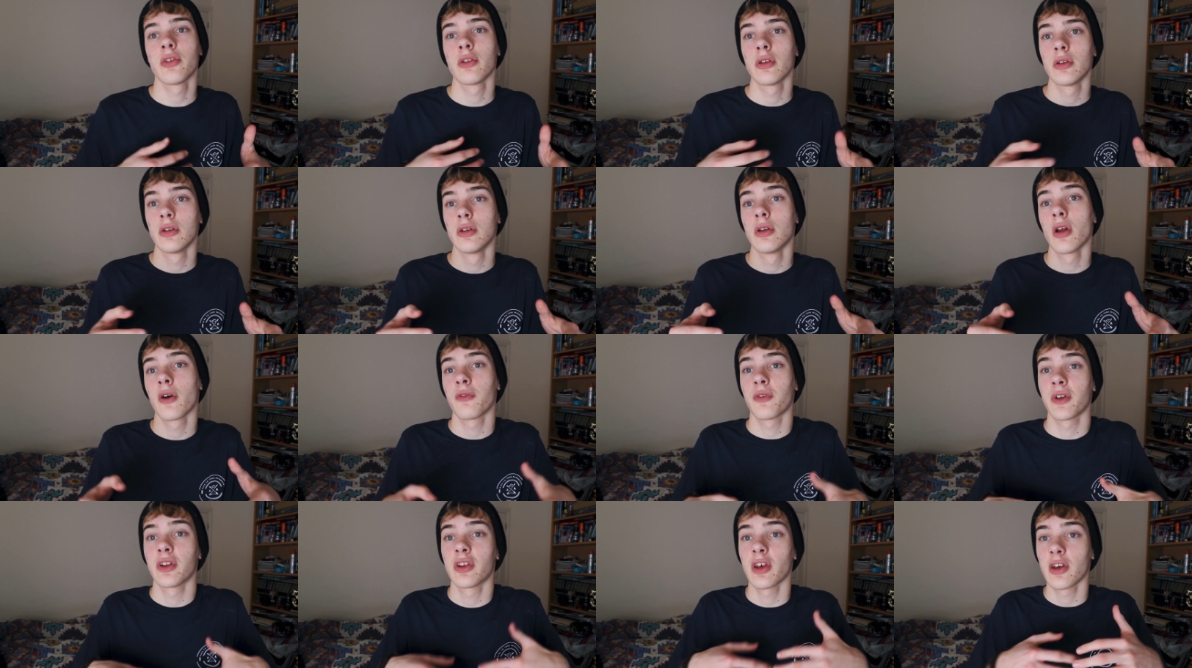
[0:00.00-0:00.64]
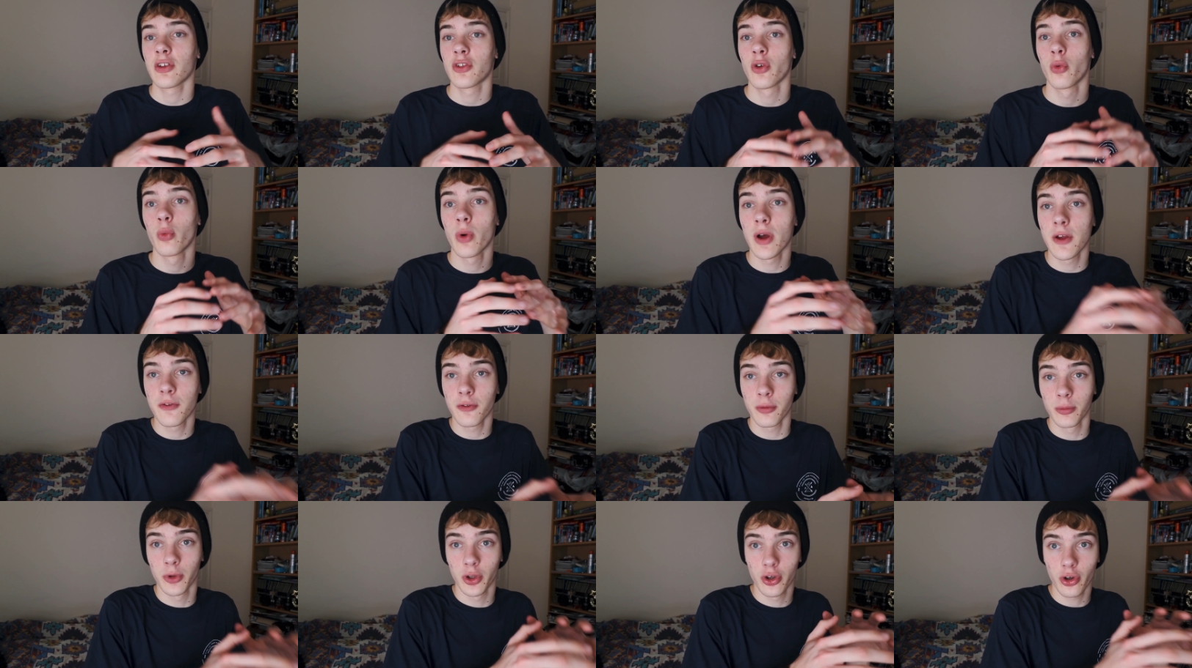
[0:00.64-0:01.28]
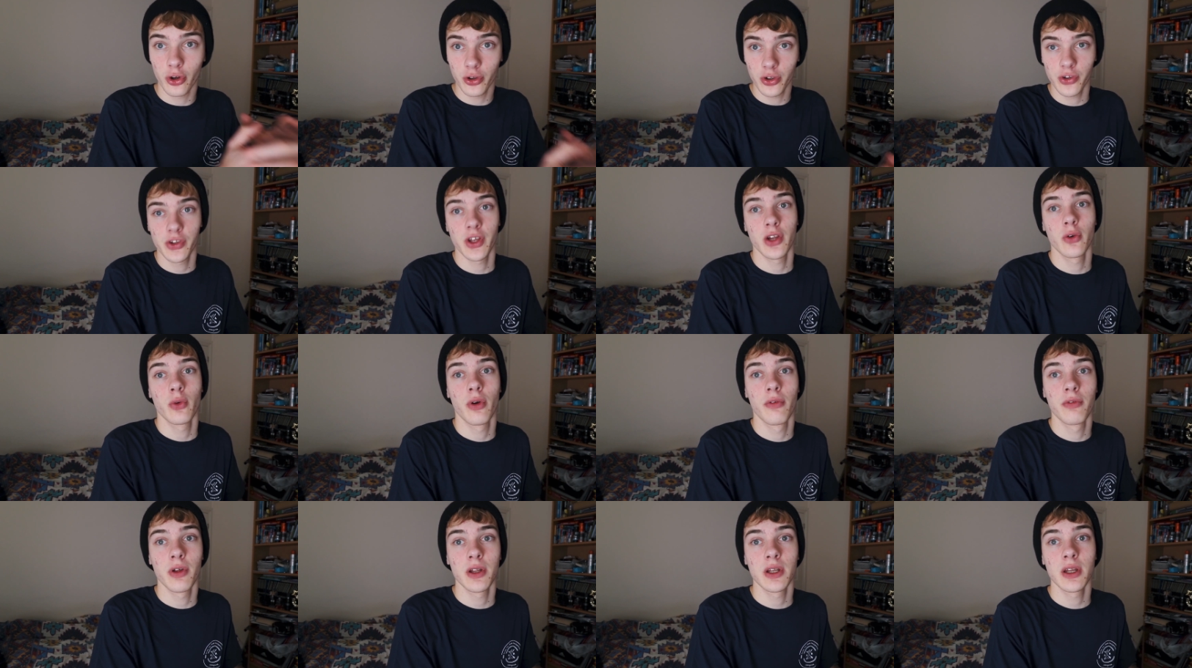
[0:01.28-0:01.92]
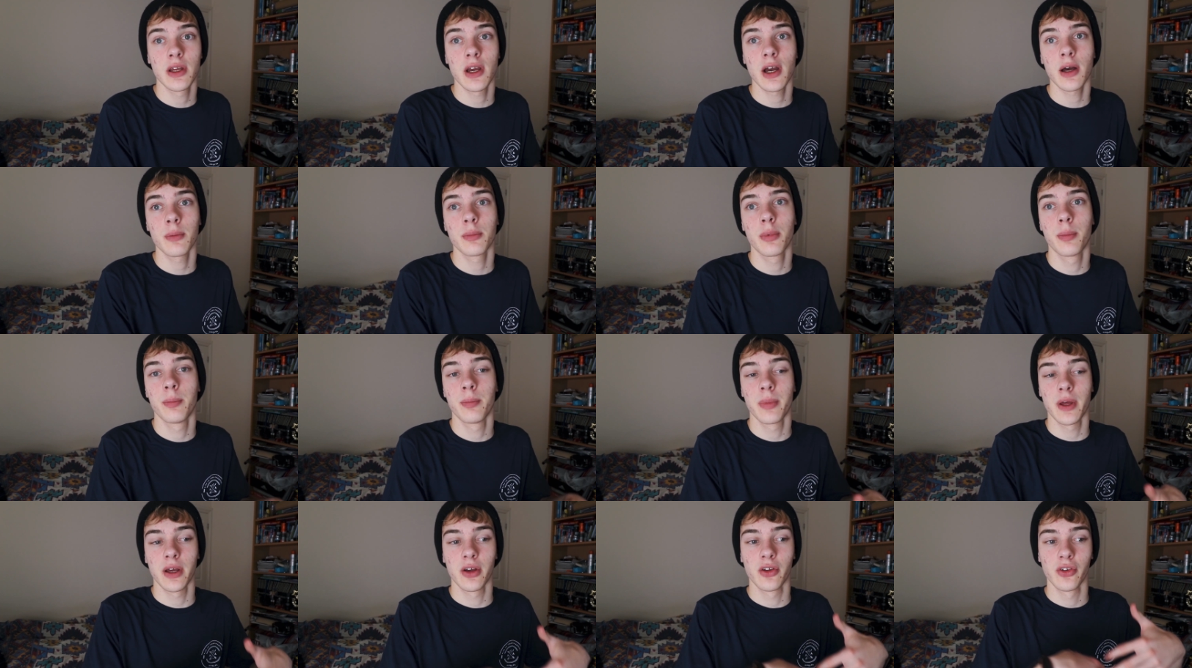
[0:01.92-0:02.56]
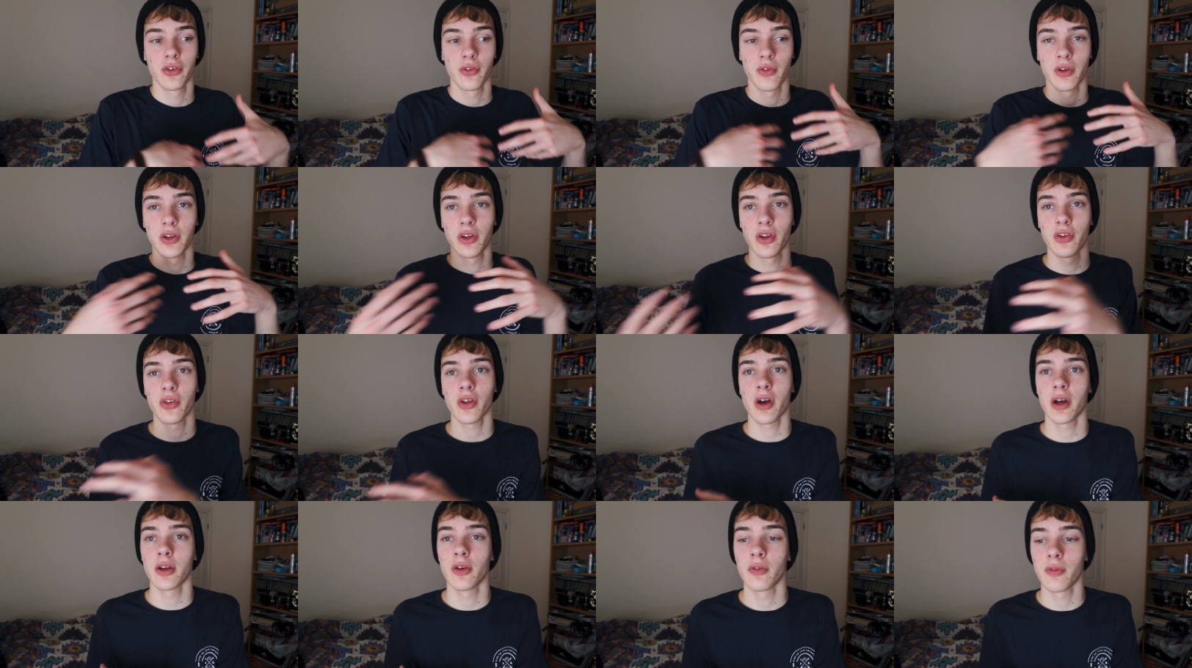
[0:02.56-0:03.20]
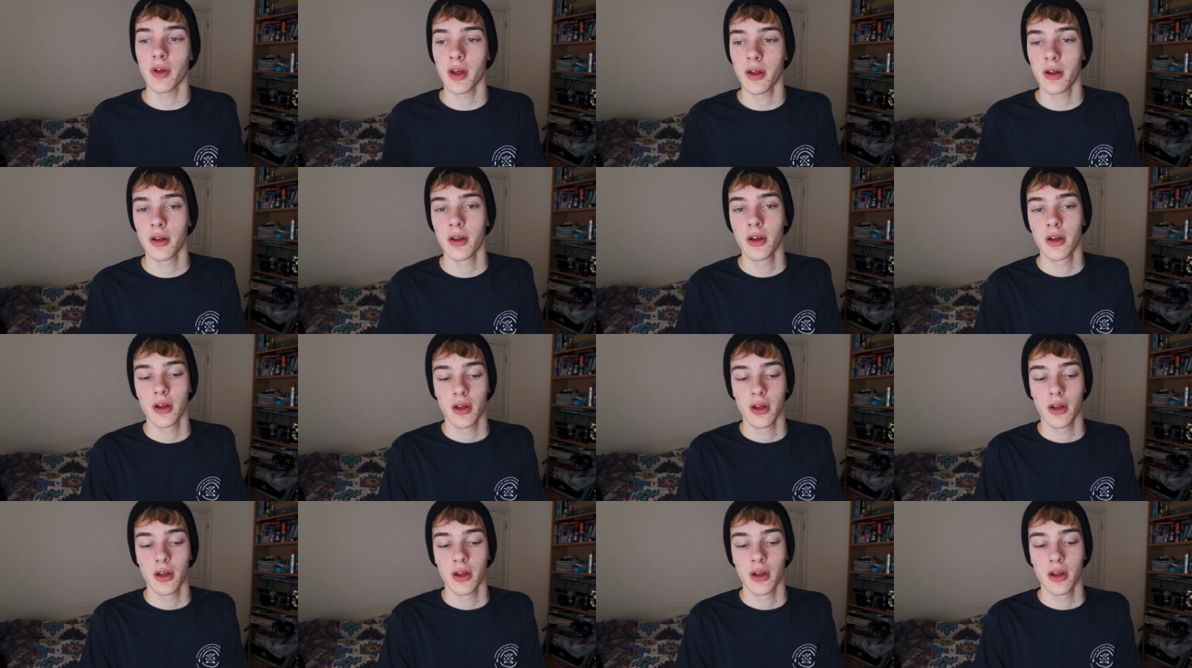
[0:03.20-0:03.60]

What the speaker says: Nothing takes away from the content within the app because of the design of it.